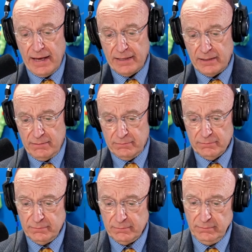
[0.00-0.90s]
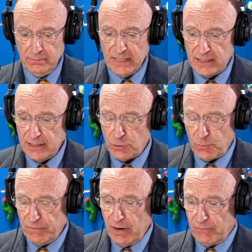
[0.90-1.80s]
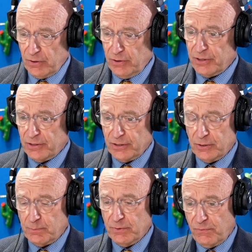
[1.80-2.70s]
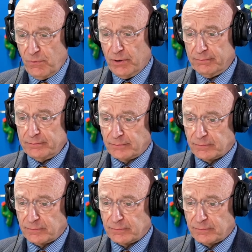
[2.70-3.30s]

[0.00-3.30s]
And since we've never looked at this before,